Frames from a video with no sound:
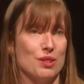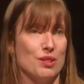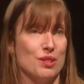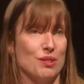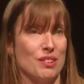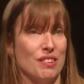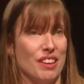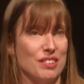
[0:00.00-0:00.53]
so
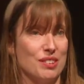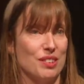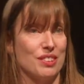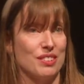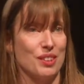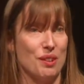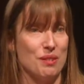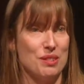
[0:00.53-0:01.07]
I'd like to
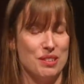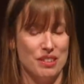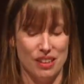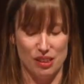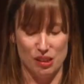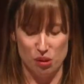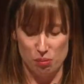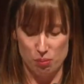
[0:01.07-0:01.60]
go into that a
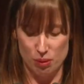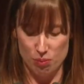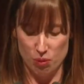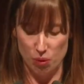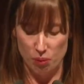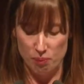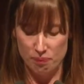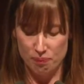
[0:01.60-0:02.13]
little bit more.